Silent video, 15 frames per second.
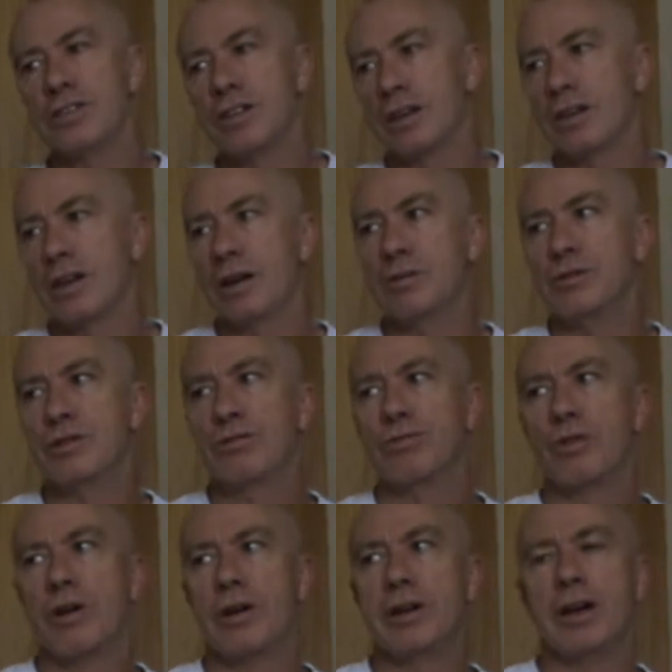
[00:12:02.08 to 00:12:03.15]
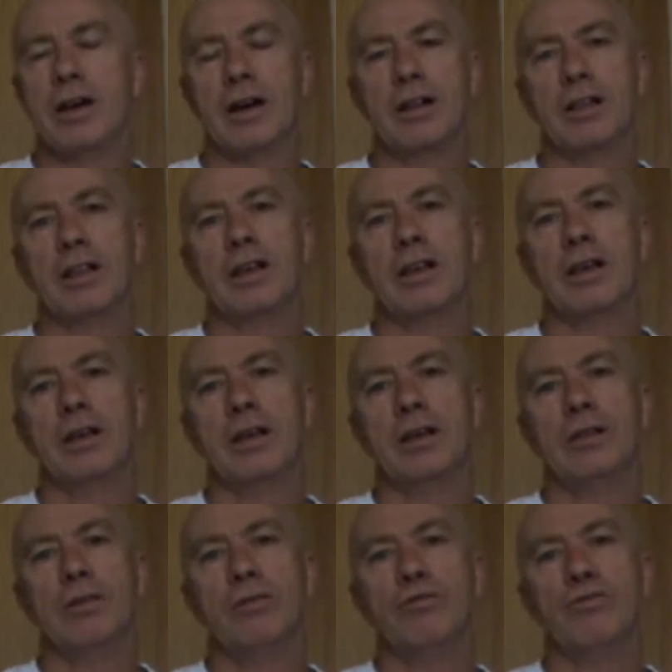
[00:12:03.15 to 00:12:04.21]
that comes right out,
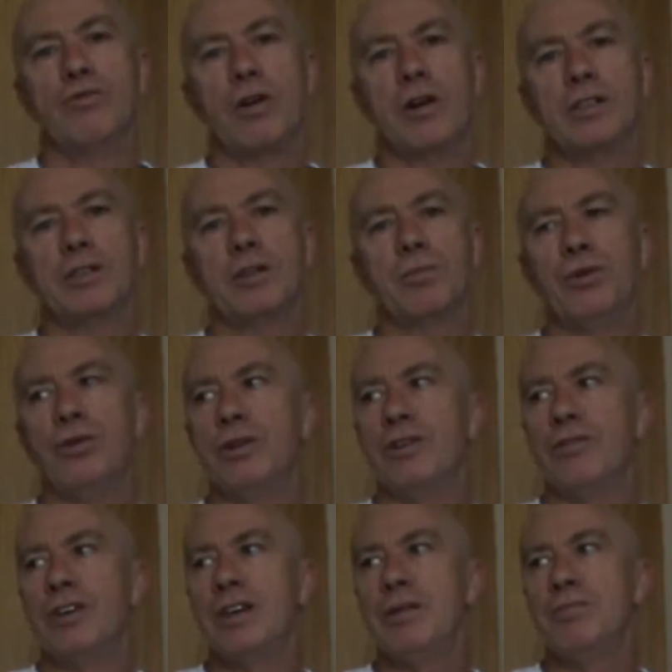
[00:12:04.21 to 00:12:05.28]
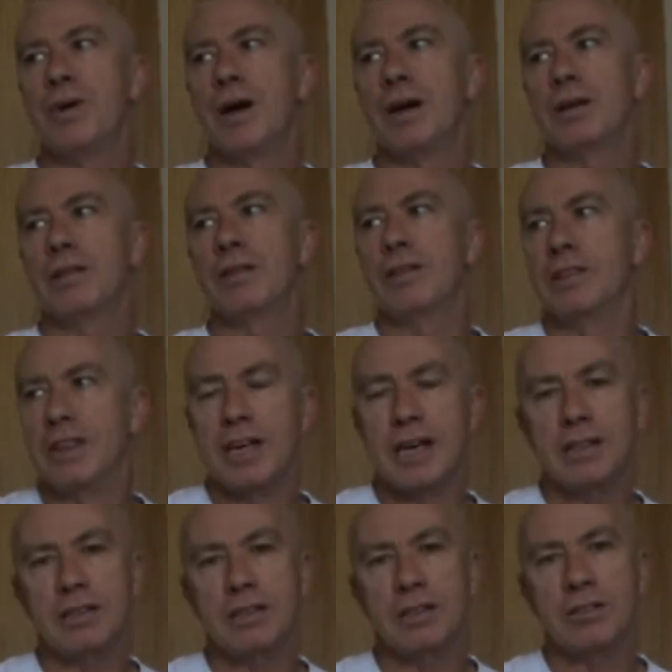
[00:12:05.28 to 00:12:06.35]
right at the point of impact,
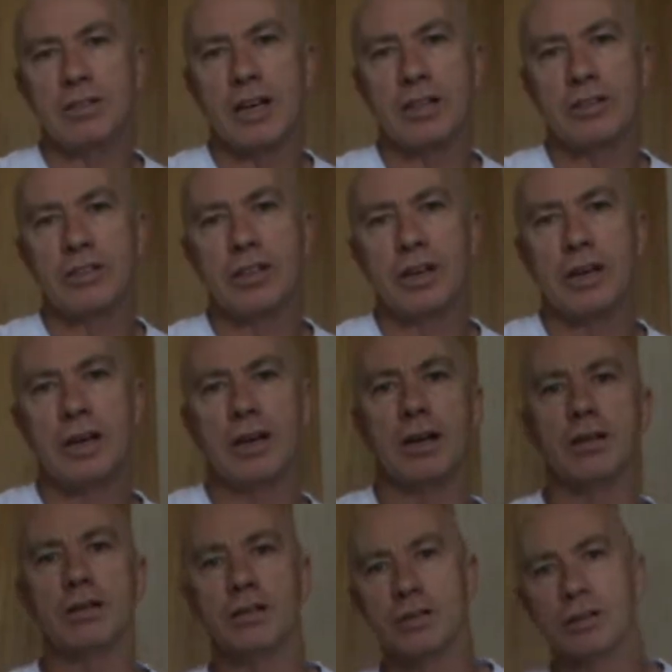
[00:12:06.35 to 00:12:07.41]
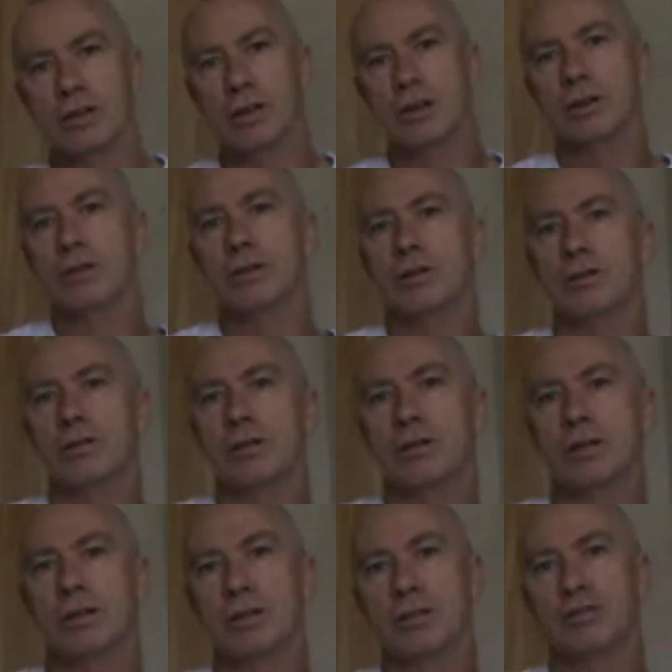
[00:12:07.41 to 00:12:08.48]
then you tense your hand. So I'll
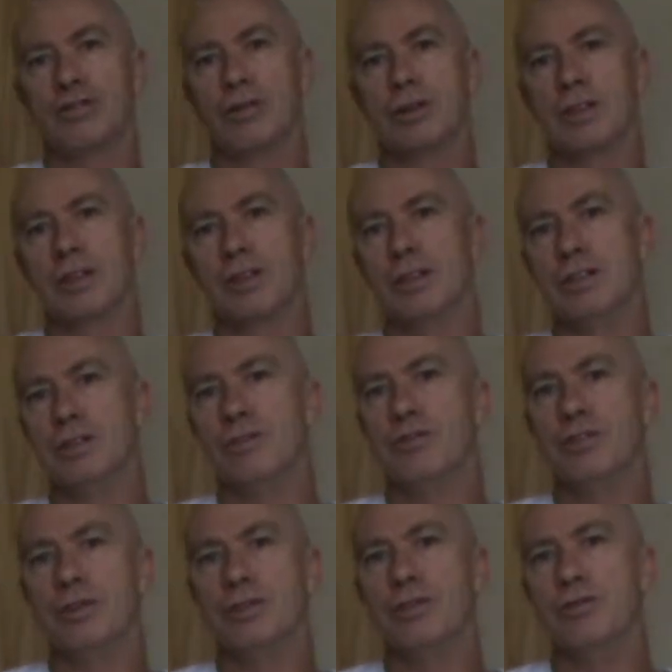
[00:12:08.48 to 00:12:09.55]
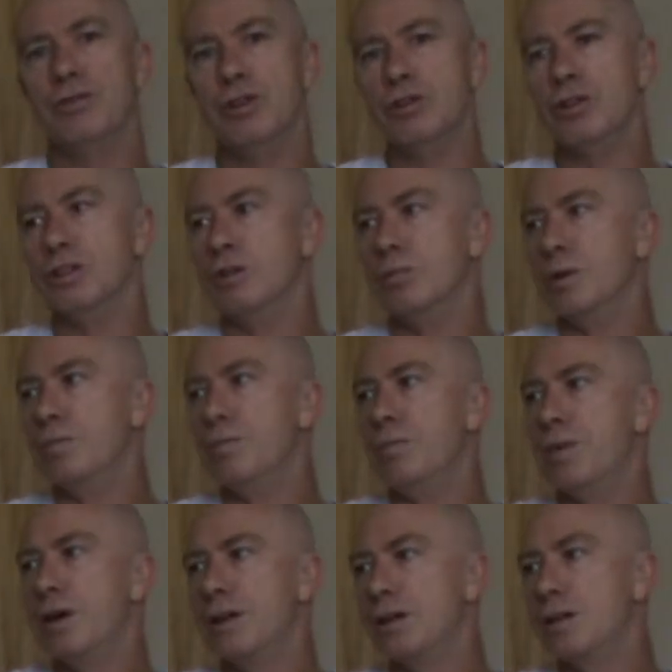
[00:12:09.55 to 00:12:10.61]
try and get that in the field of view a little bit
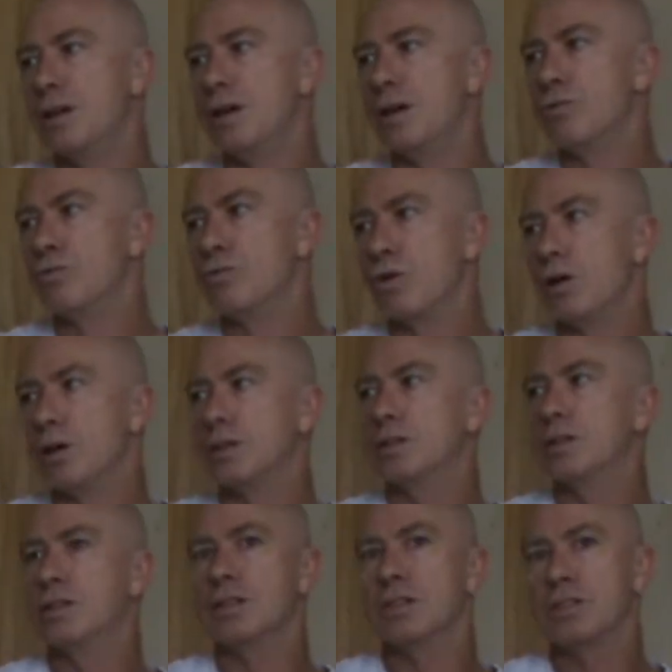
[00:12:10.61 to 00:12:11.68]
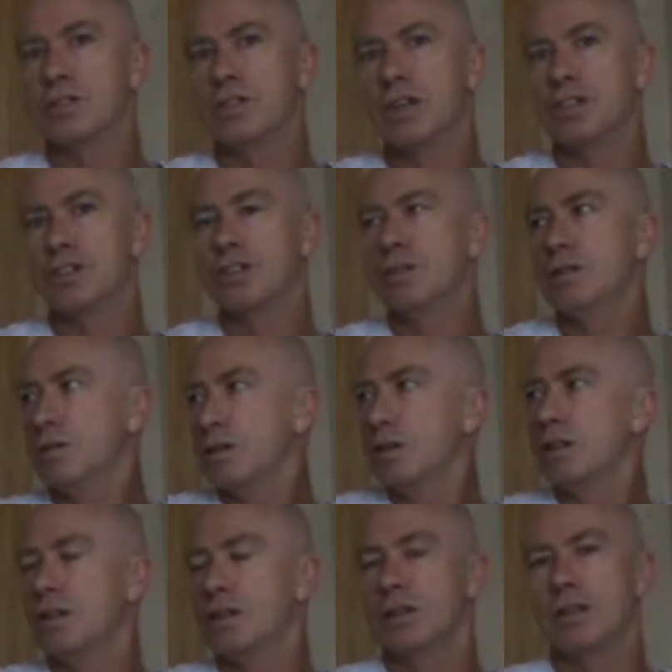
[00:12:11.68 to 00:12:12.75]
better. Right at the extension,
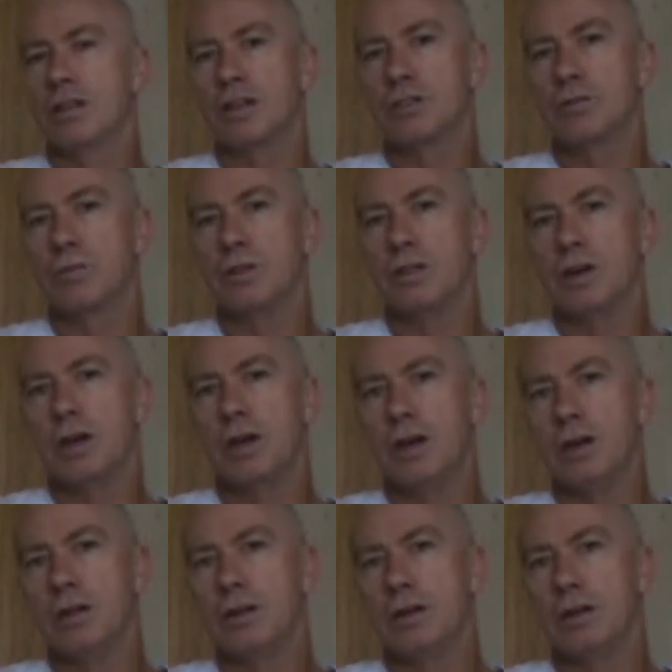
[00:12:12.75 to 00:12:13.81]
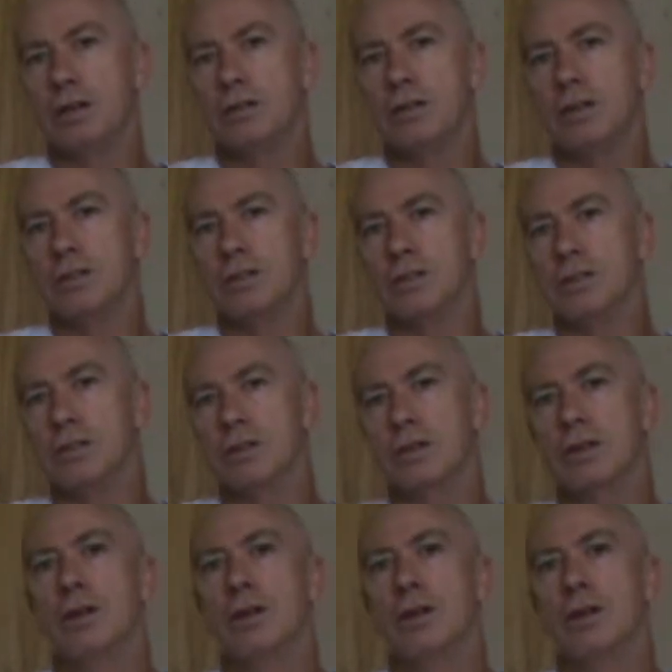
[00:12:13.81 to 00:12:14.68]
that's when your hand tenses.